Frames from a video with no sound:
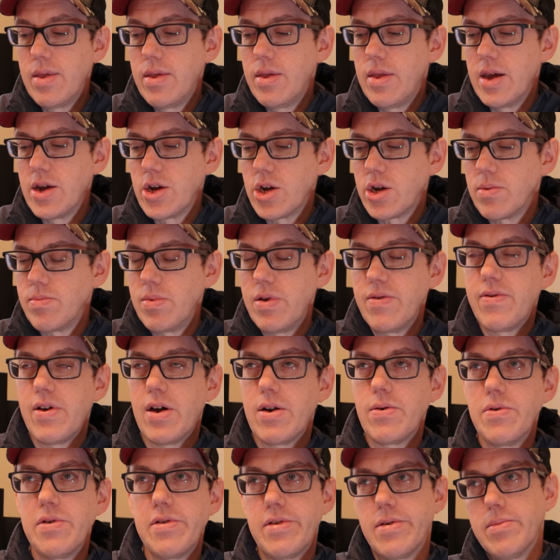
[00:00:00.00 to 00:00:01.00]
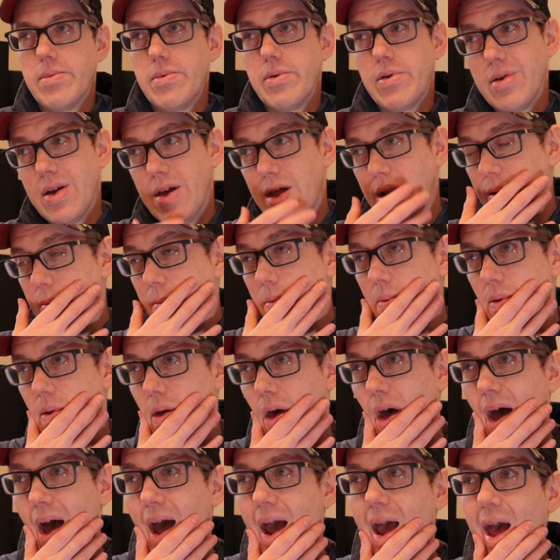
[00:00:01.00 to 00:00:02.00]
they should be found reasonable. And
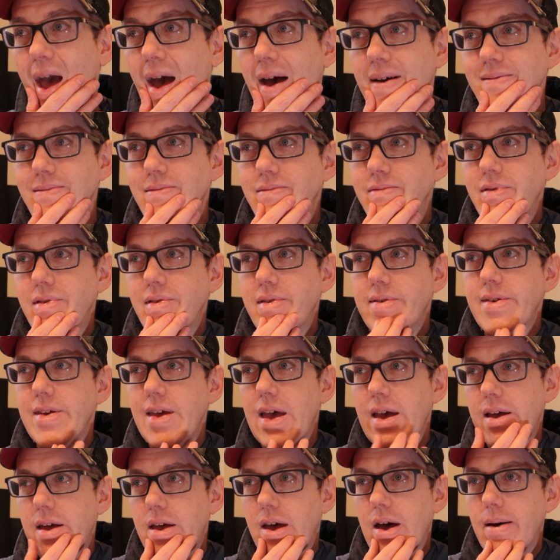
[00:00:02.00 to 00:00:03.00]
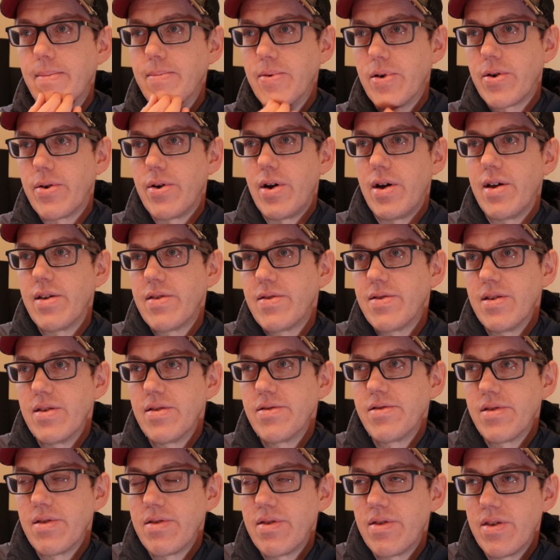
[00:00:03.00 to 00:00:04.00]
I have come across
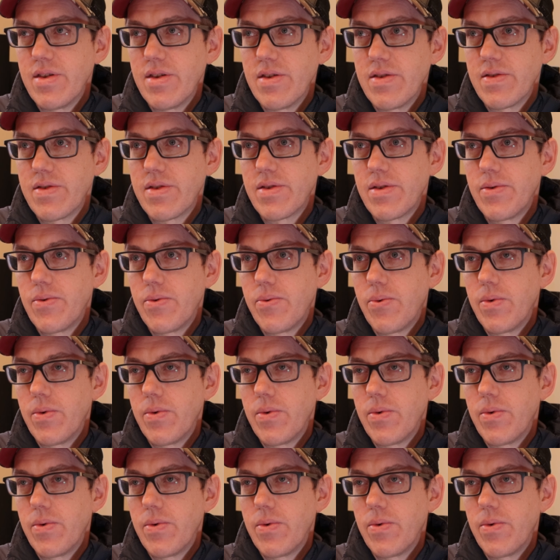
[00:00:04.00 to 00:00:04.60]
instances,